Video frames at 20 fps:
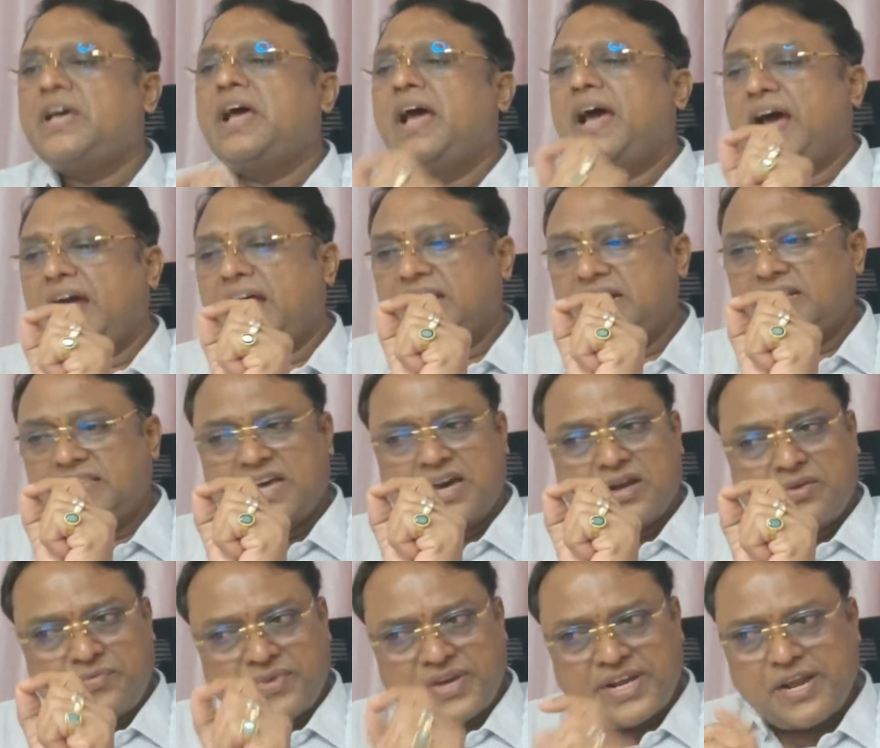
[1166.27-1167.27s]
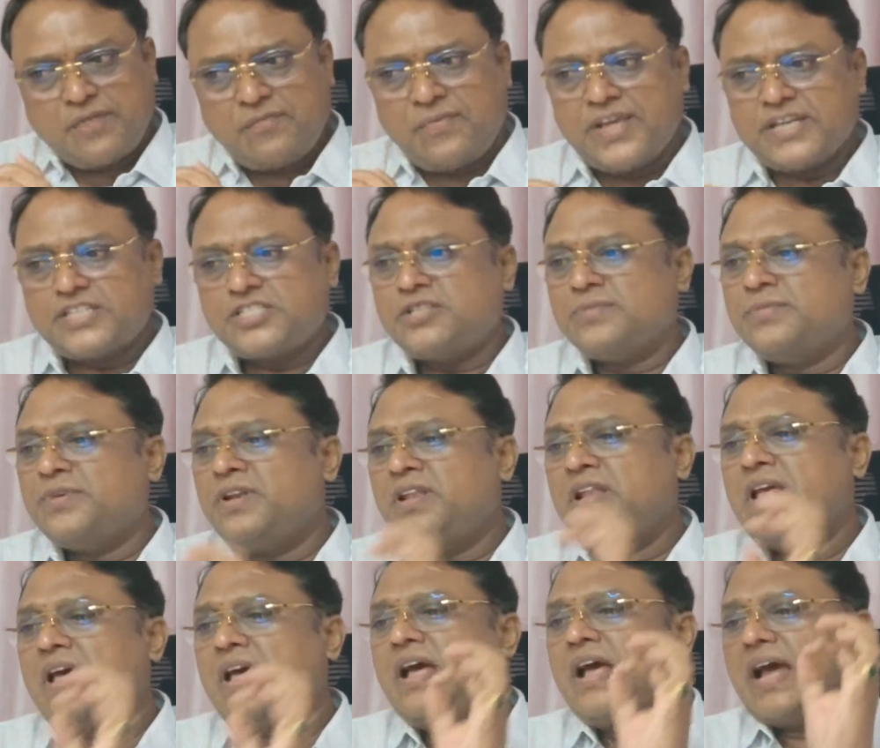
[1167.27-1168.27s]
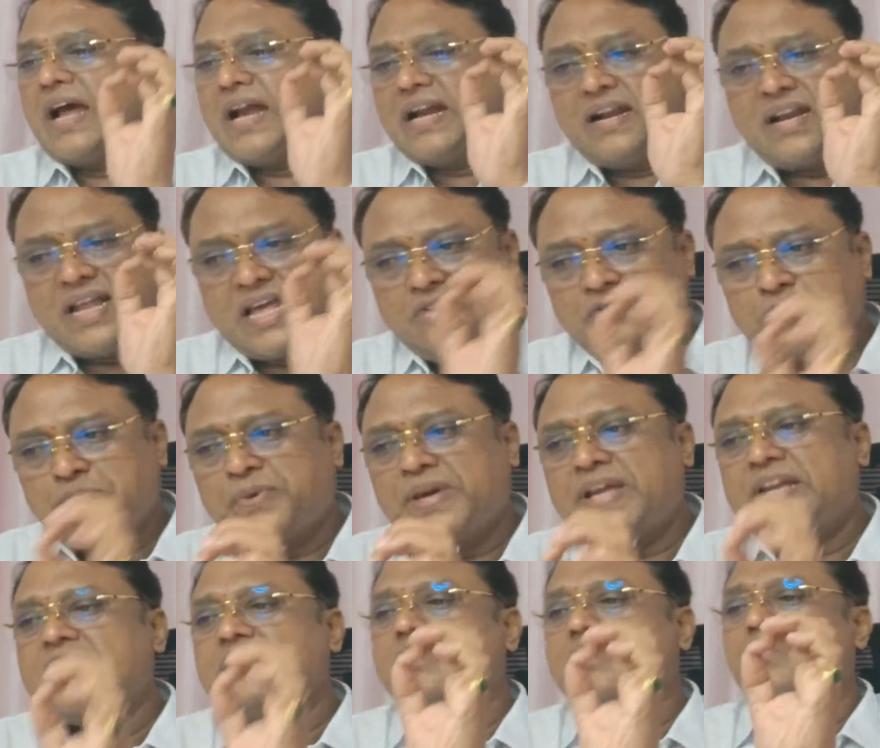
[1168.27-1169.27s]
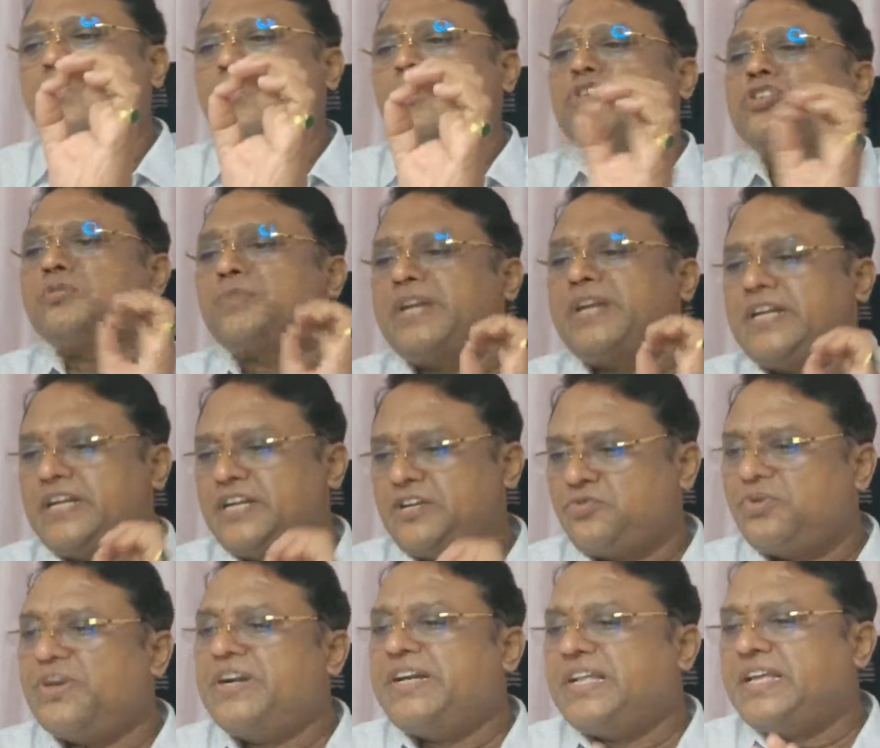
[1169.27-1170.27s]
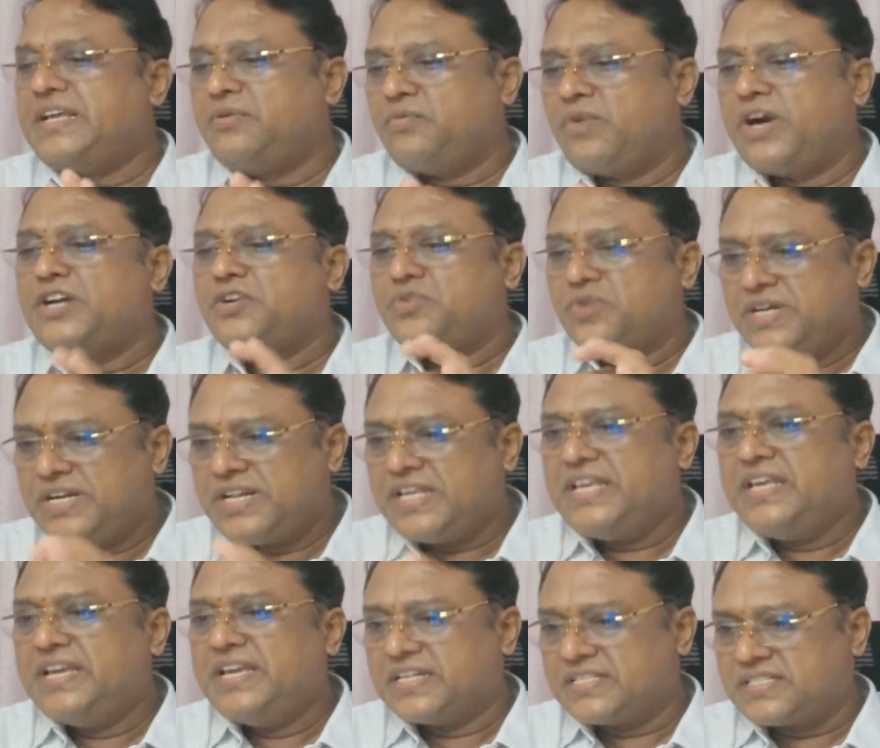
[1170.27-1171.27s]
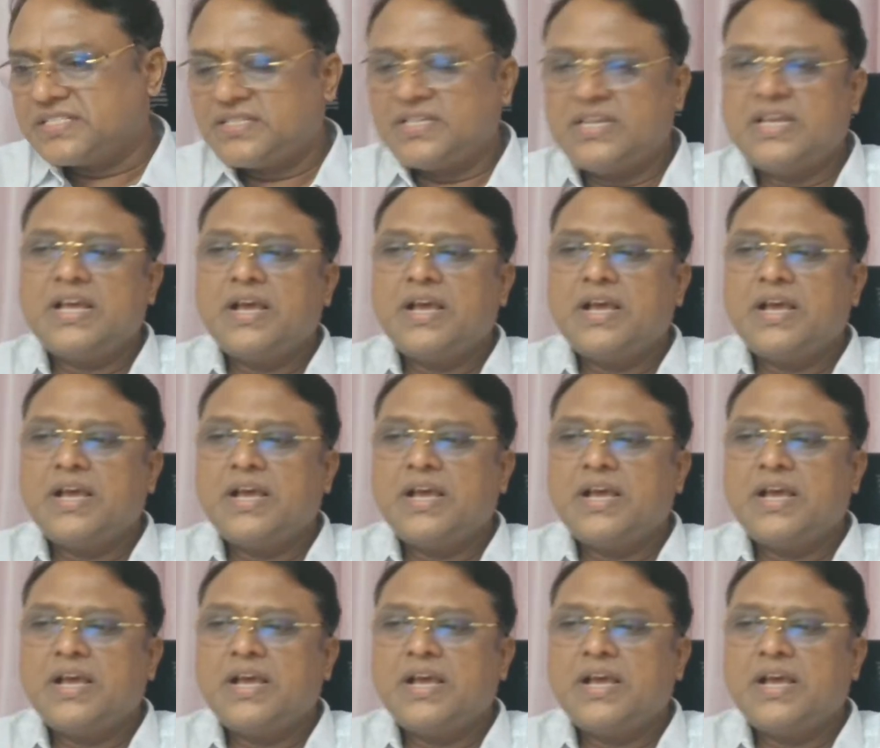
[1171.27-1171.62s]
and they are very flexible, and lifespan is approximately 120 years.